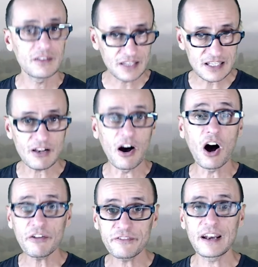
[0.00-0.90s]
these
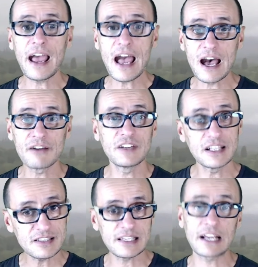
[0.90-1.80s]
often have
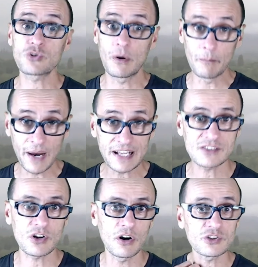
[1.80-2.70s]
insects or
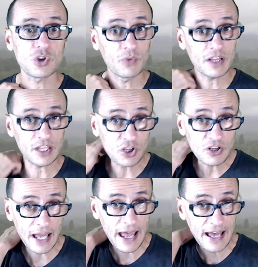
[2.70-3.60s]
mites are also really good
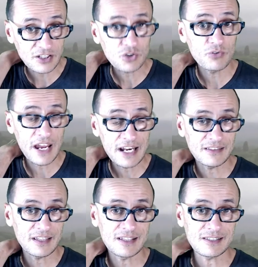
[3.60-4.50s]
at creating
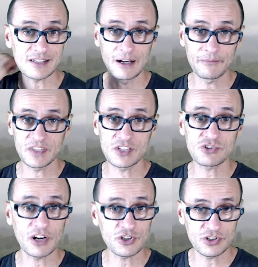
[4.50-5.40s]
these, um, these
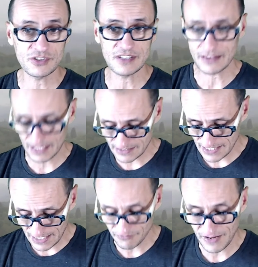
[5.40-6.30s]
structures that they can
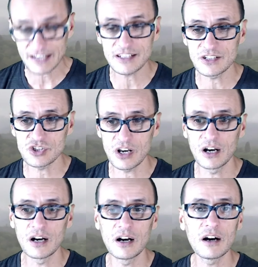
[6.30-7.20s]
take advantage
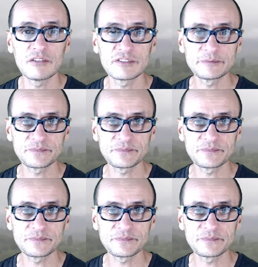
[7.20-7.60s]
uh, of.